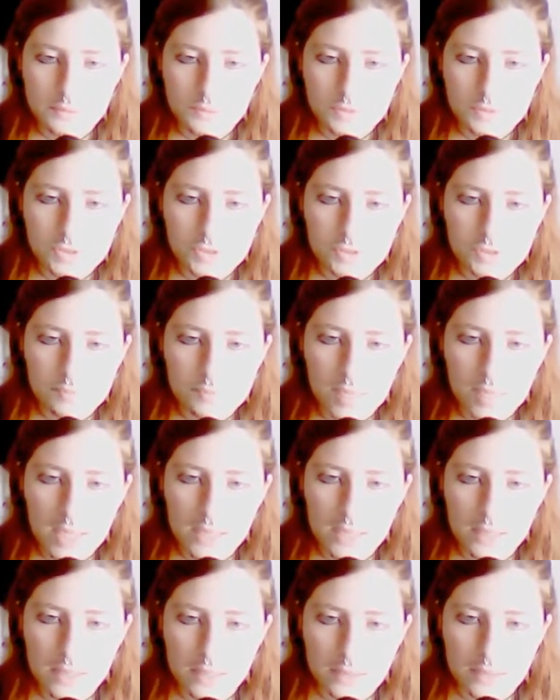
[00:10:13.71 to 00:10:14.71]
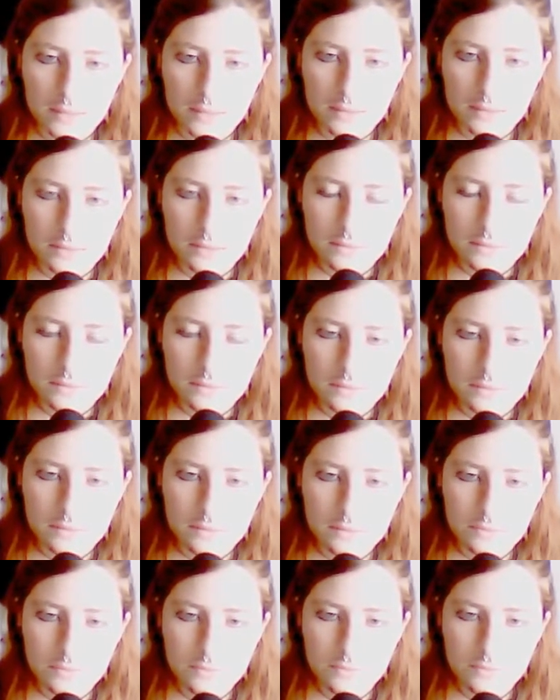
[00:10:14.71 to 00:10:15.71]
smiling
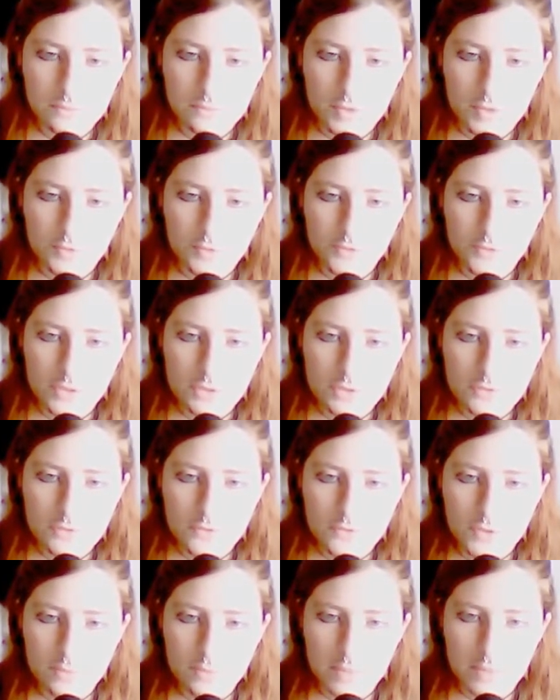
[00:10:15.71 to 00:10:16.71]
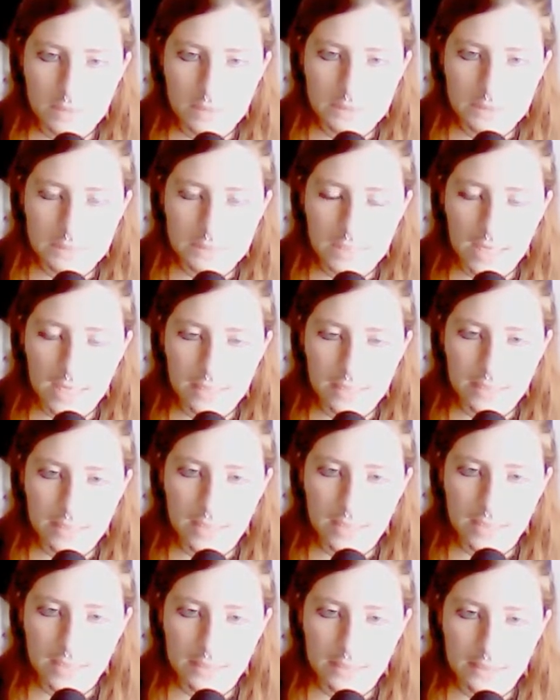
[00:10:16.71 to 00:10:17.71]
for the first few months he had
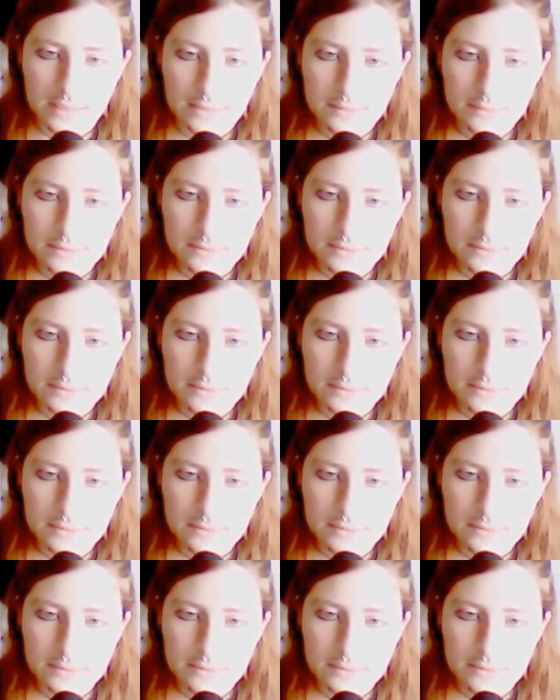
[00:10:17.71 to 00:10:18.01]
Teddy.